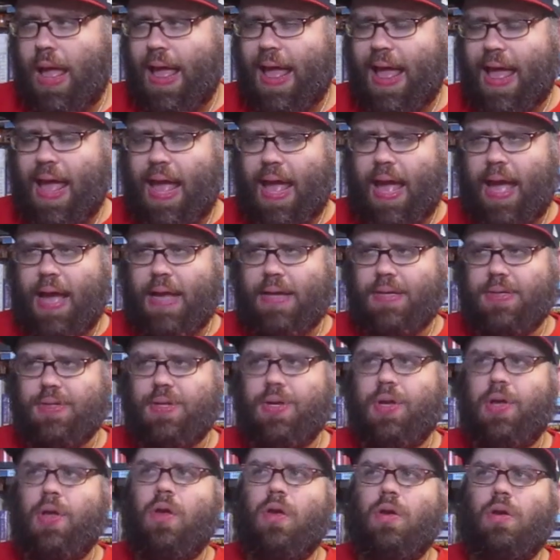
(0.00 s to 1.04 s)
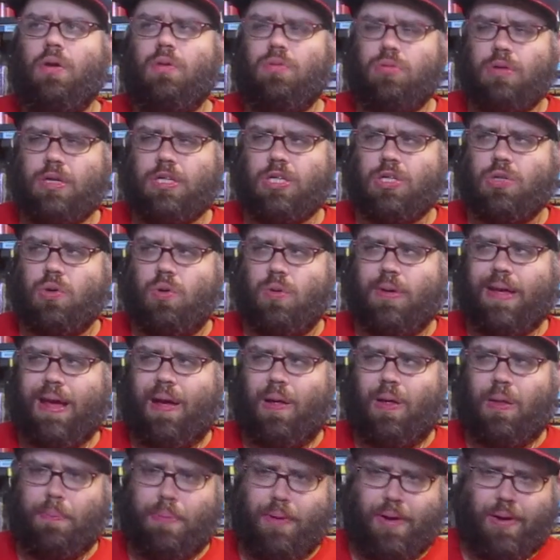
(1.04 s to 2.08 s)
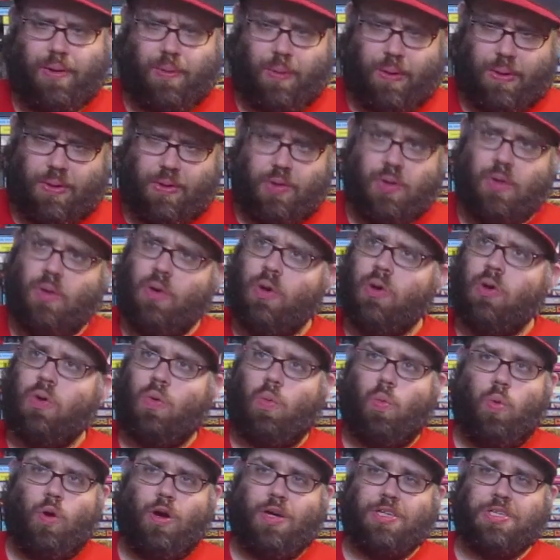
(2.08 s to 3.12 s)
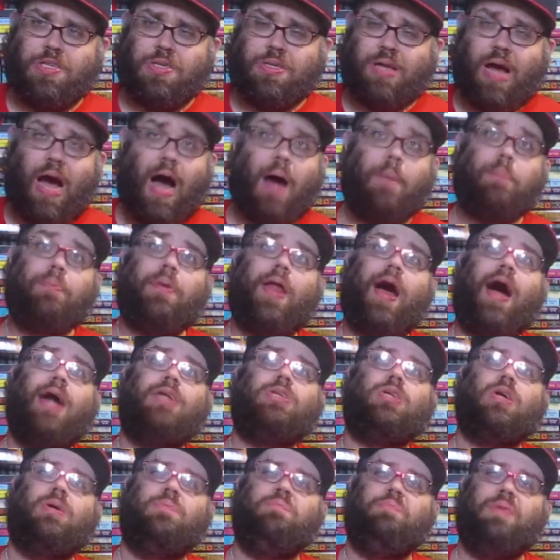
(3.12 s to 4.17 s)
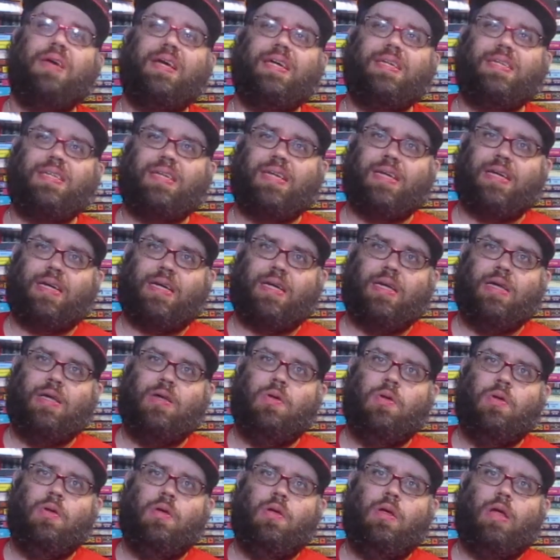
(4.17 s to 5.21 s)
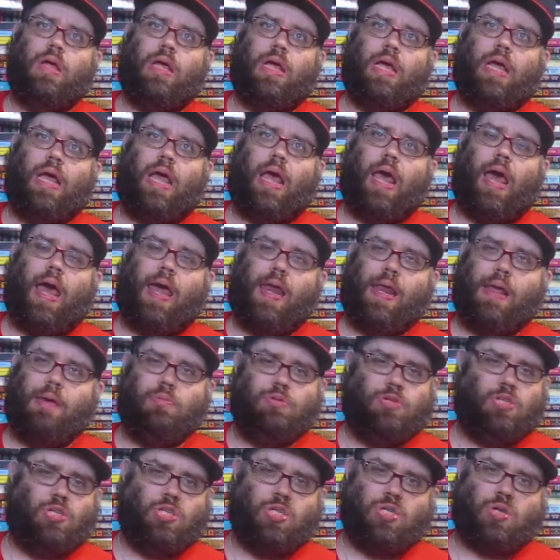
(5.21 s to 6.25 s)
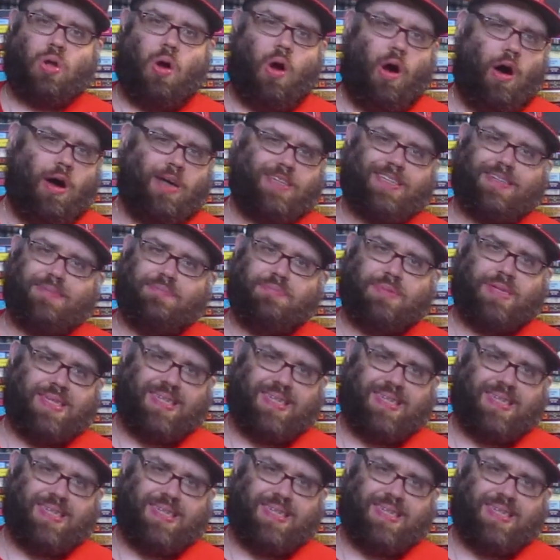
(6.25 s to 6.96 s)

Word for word: and Crystal, Kelli Bergland, was top-notch amazing, and it was just awesome to